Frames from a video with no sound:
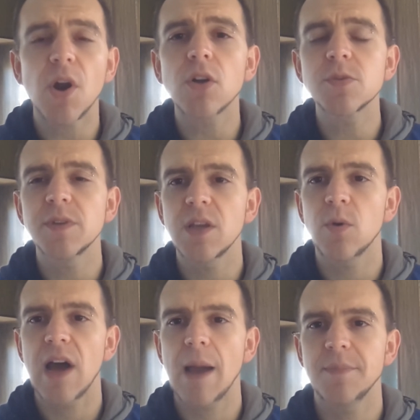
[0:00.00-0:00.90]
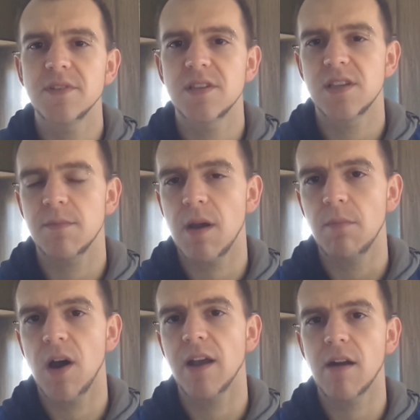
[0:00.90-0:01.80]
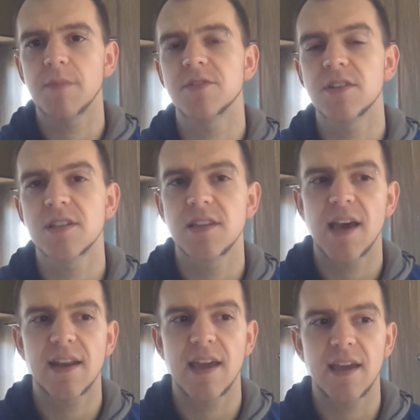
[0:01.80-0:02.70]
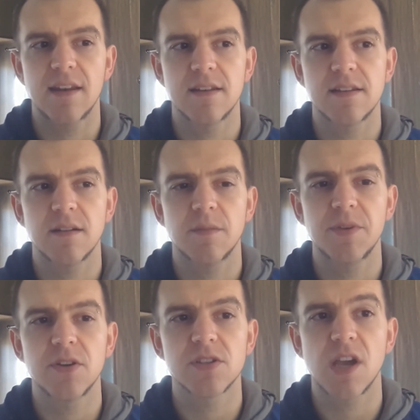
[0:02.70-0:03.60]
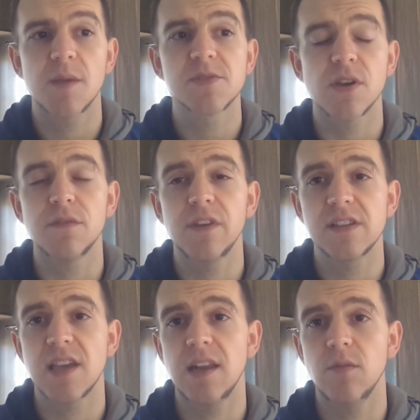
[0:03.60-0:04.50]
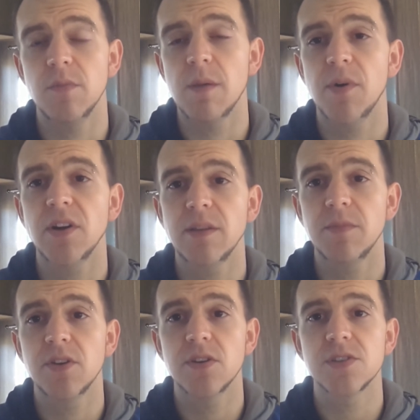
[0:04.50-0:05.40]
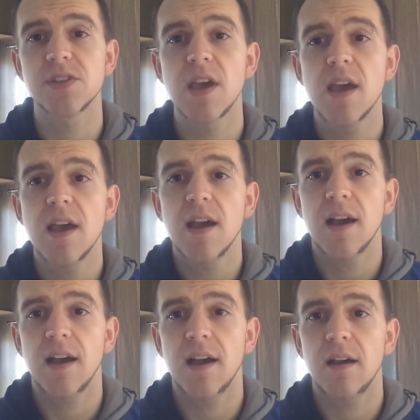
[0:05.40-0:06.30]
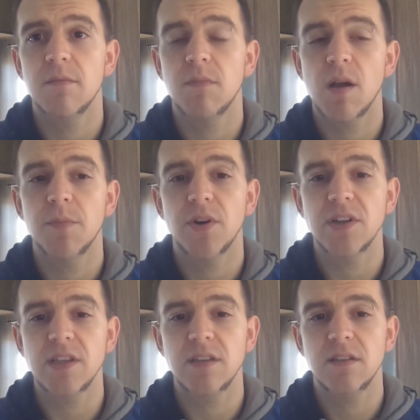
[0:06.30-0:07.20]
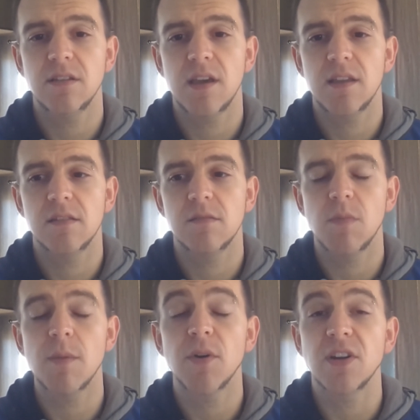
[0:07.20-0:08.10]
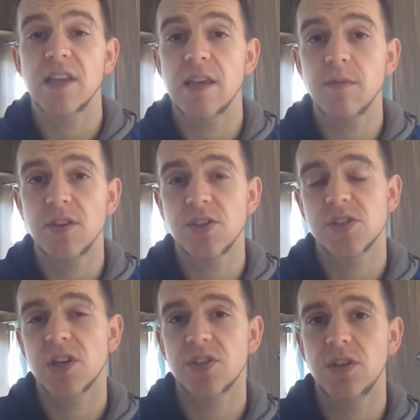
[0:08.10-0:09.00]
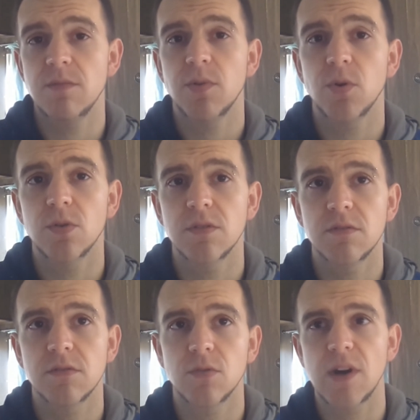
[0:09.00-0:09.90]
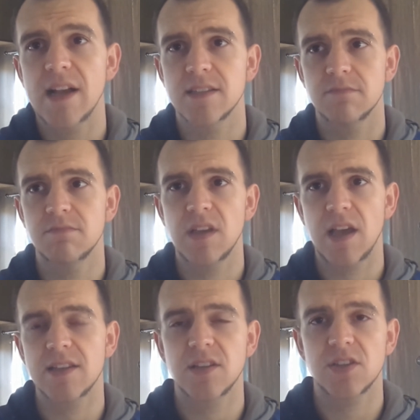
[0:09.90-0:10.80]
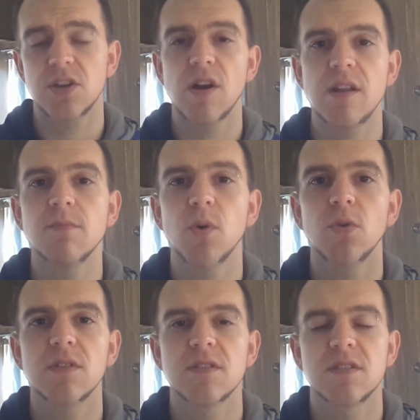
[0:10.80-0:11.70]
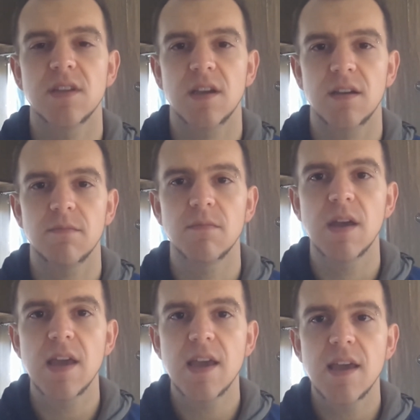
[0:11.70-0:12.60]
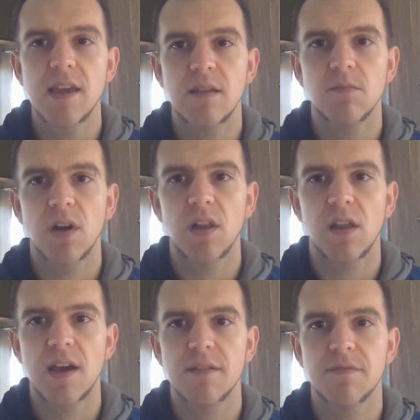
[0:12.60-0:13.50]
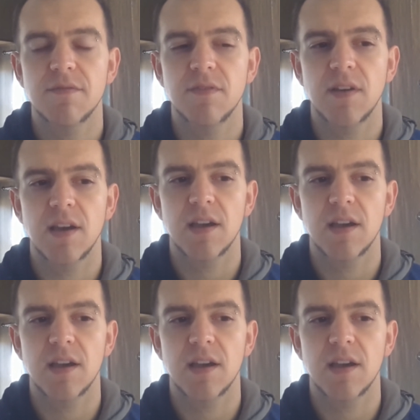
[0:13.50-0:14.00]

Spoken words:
ultimately what happens is that my mind grabs onto that, and because I am so fixated with my body, and because my body and my body image is such an important, or has such a great importance in my life,